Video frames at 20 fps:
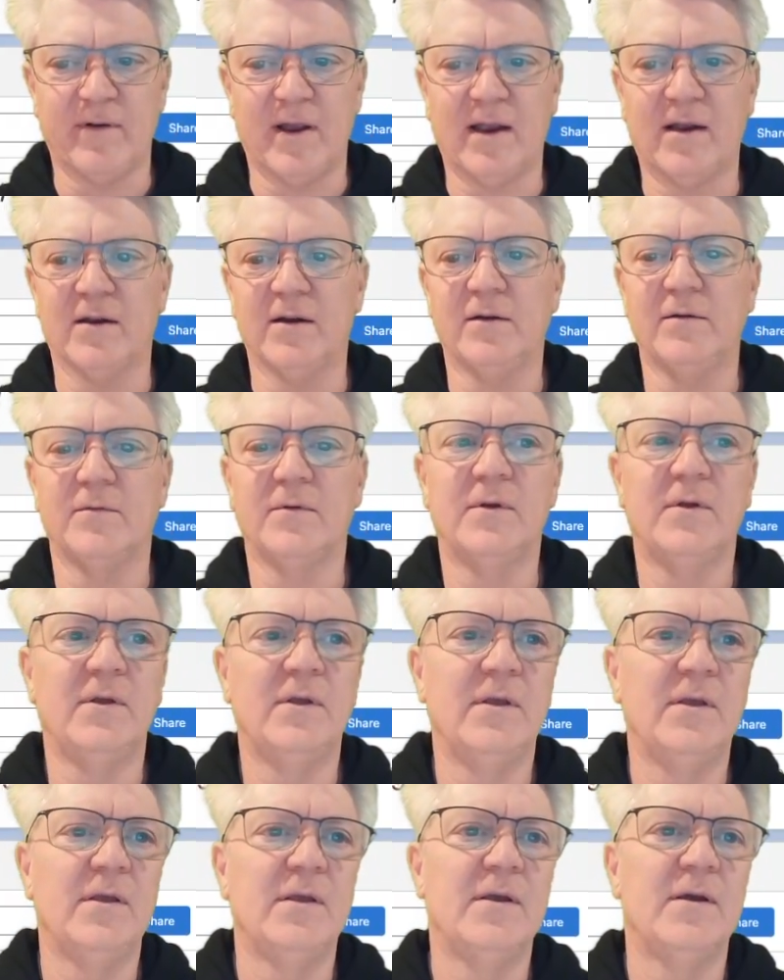record.
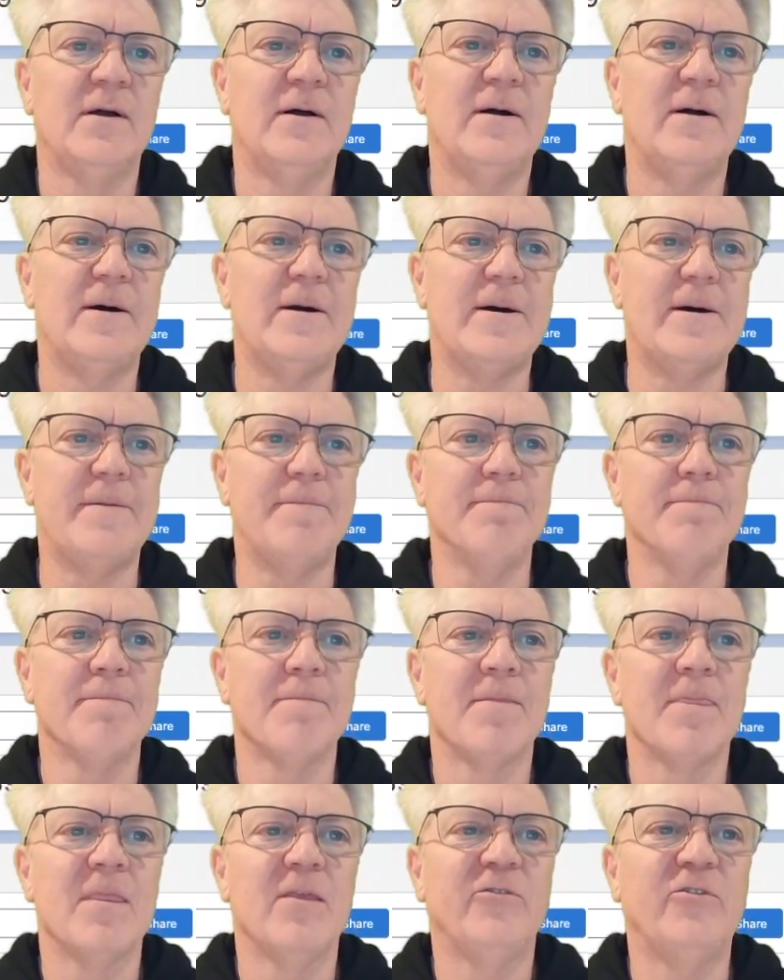
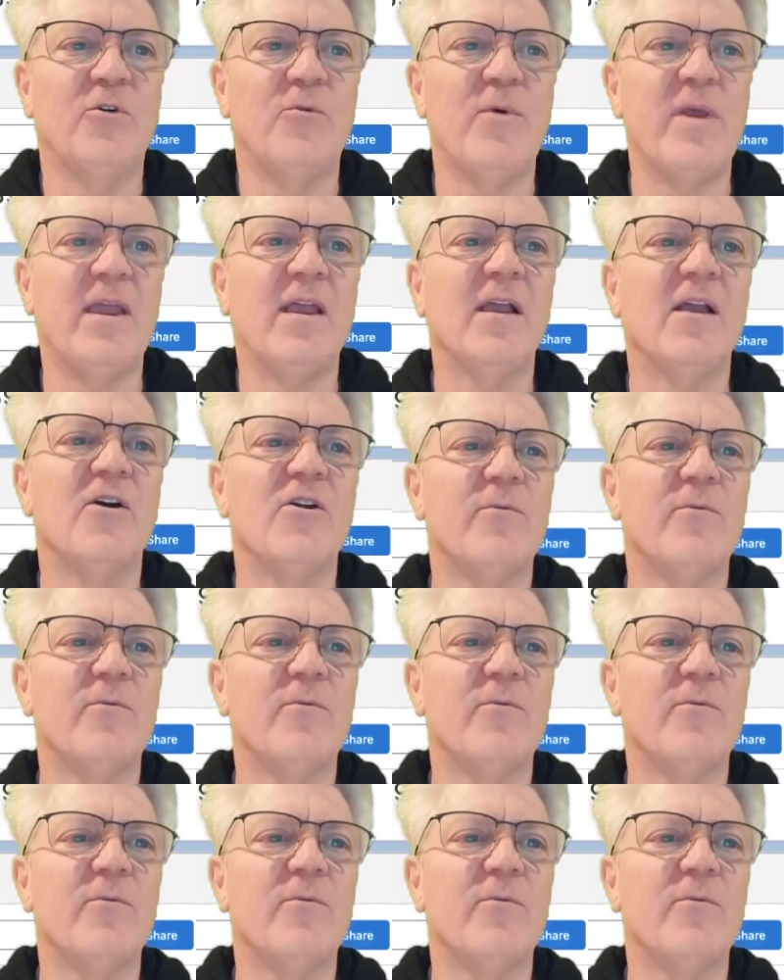So we can go